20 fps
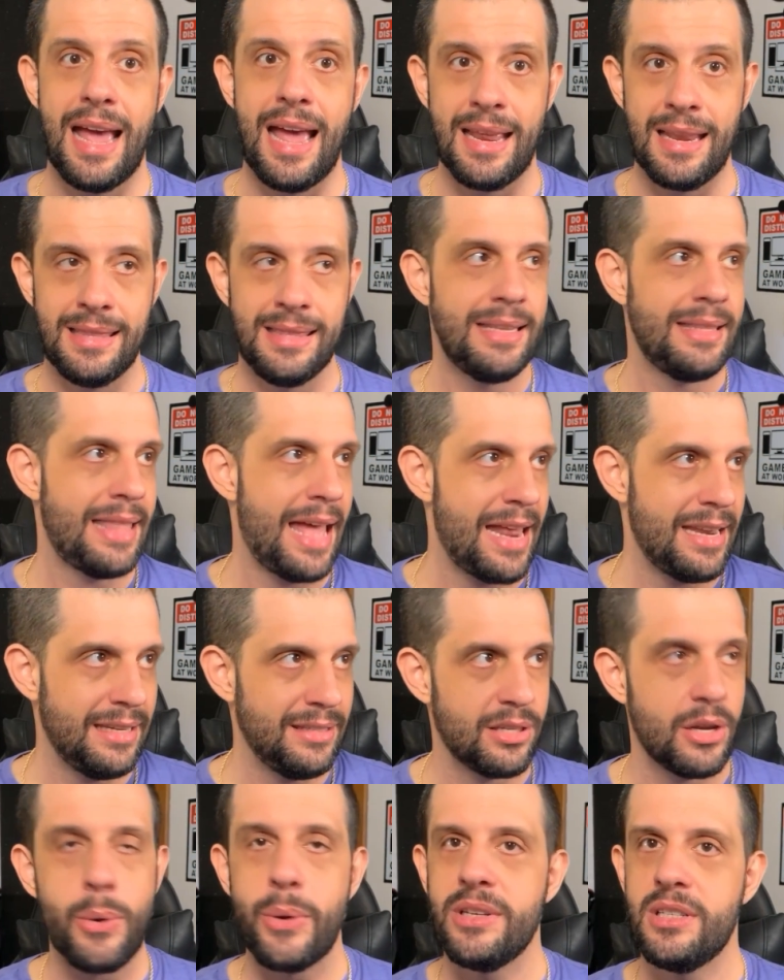and that
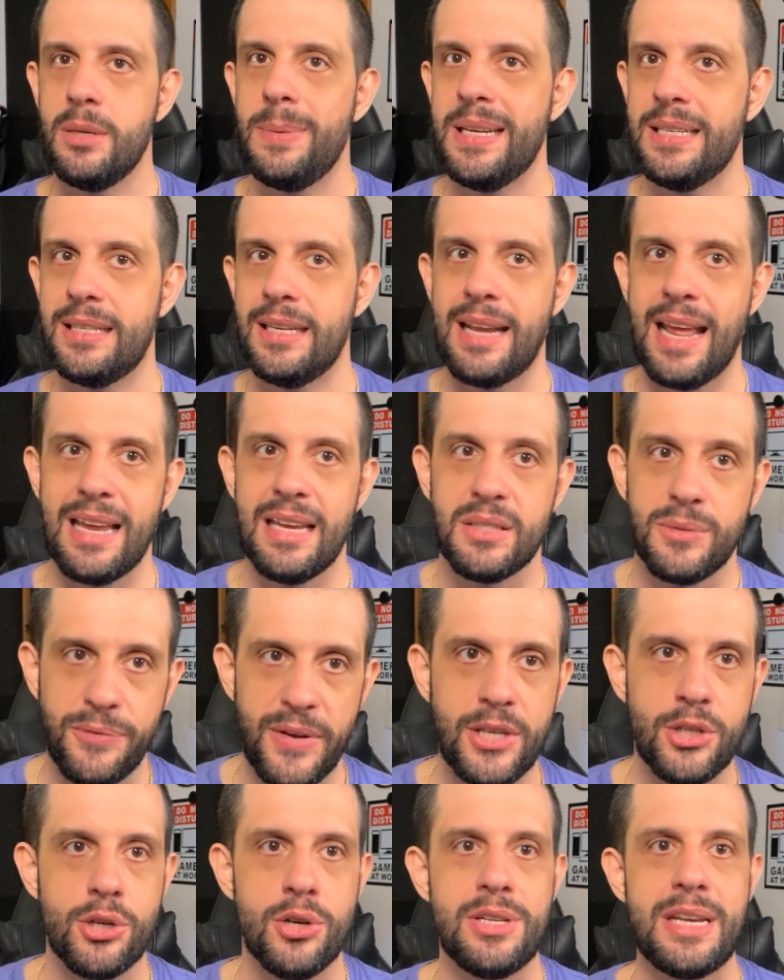is going to be today's
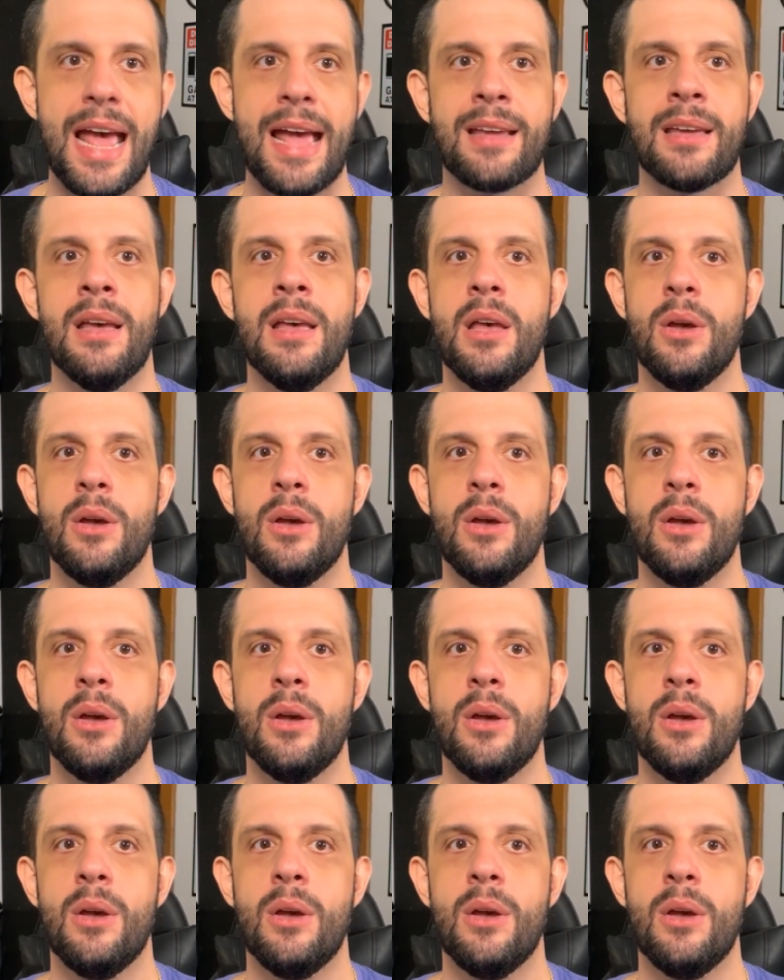featured deck,